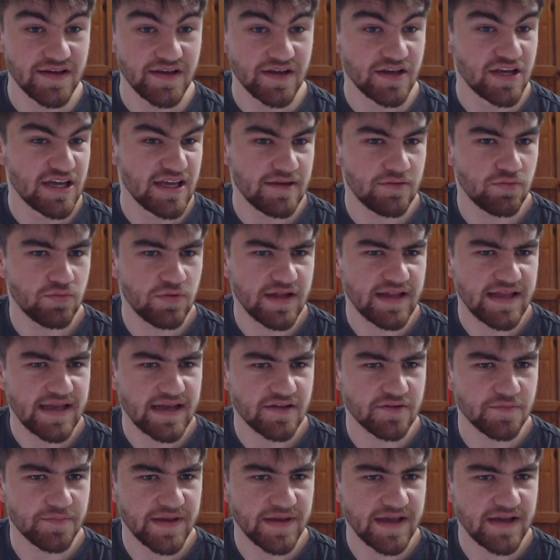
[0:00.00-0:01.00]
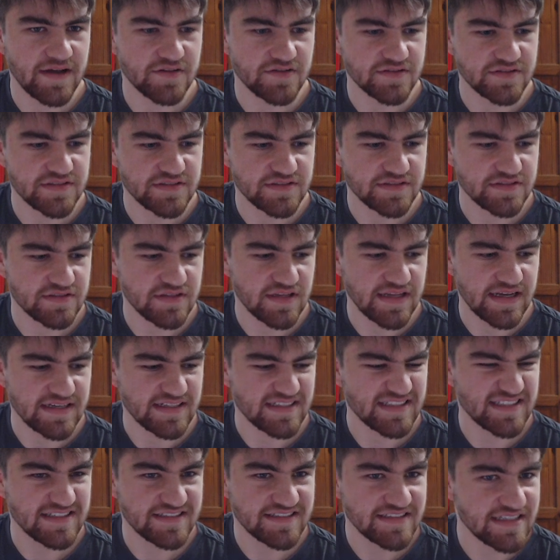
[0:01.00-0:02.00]
it went out of bounds
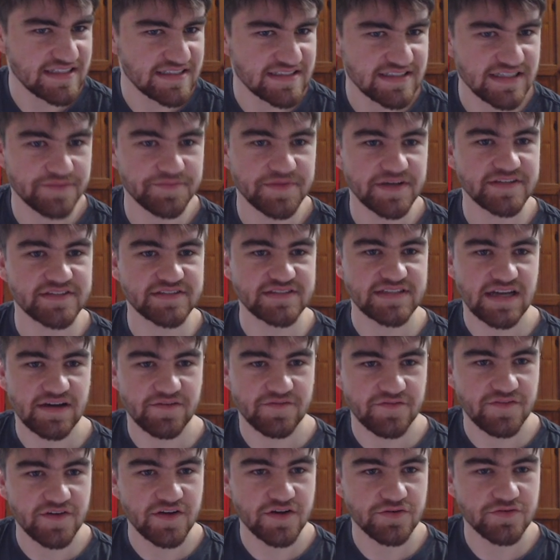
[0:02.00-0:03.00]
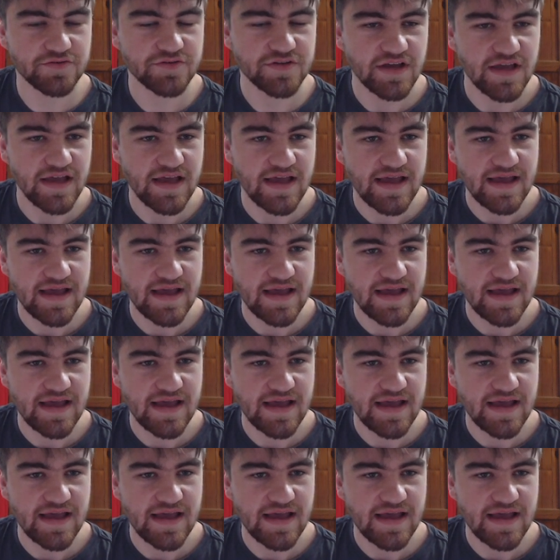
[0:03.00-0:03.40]
like 60 metres downfield,